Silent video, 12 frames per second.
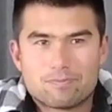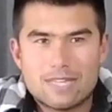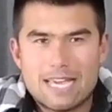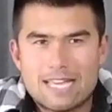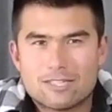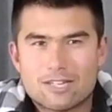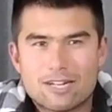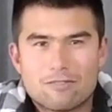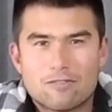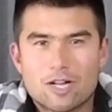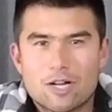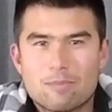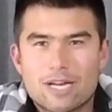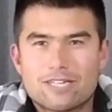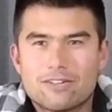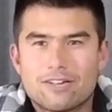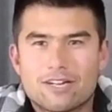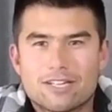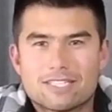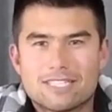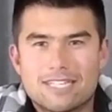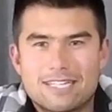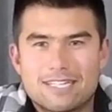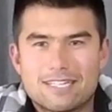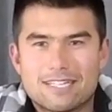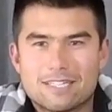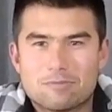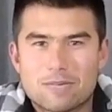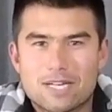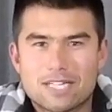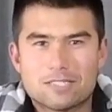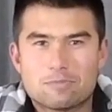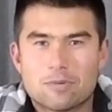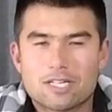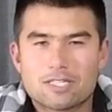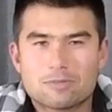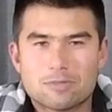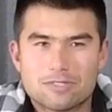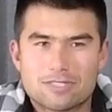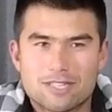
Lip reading: yeah, trying to follow my curiosity as much as possible.